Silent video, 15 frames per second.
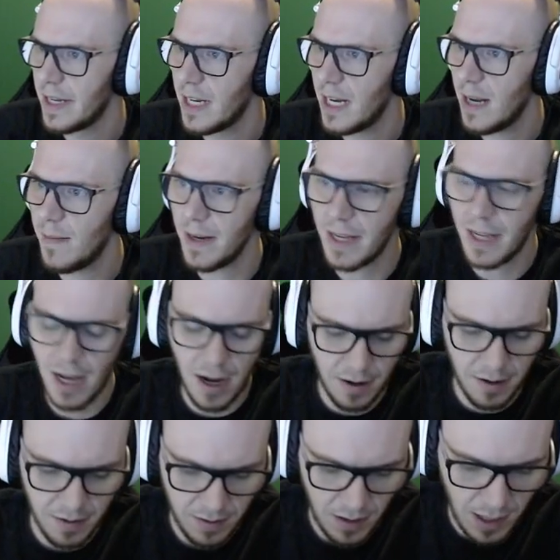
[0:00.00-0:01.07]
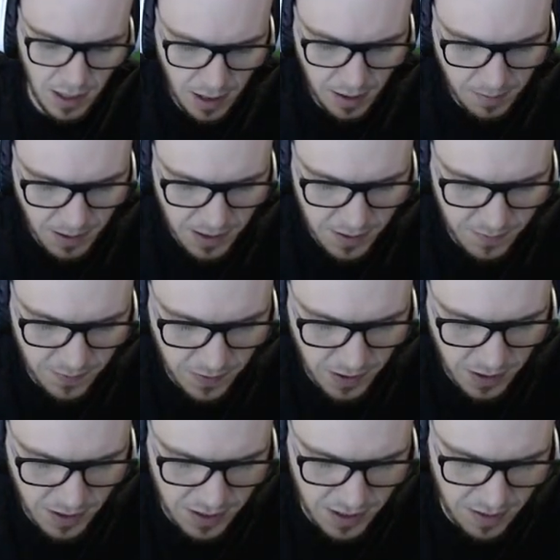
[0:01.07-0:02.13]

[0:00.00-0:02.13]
There we go. I'm gonna